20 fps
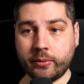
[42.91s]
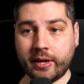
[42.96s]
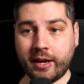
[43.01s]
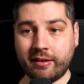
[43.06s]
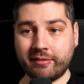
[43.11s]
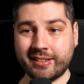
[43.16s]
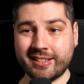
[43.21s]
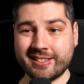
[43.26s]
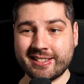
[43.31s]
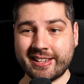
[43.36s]
we
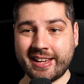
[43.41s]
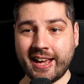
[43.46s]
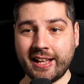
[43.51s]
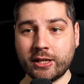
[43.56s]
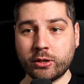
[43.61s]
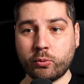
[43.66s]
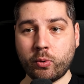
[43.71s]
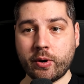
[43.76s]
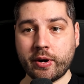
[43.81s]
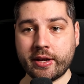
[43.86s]
have this
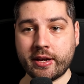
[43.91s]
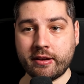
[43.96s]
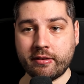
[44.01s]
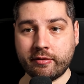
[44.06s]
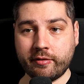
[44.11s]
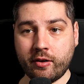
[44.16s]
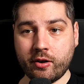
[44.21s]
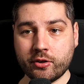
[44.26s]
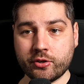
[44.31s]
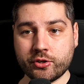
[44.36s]
get query key
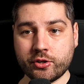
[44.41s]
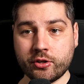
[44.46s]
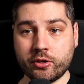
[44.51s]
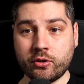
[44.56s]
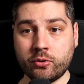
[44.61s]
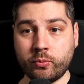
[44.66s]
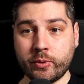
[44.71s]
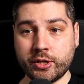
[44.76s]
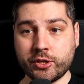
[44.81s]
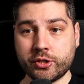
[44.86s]

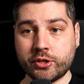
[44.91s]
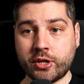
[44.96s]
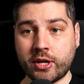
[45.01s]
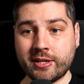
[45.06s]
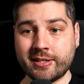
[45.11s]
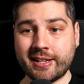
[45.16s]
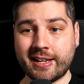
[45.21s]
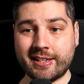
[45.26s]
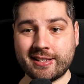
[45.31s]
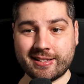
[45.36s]
function, which
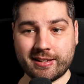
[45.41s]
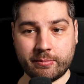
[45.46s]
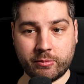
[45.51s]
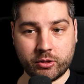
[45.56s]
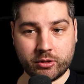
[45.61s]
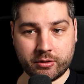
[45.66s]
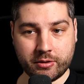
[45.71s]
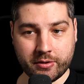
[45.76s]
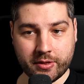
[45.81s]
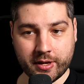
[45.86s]
does a
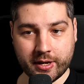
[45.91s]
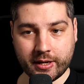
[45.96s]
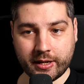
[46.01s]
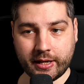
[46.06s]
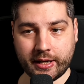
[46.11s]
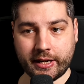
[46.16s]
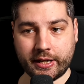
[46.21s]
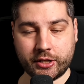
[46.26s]
similar thing.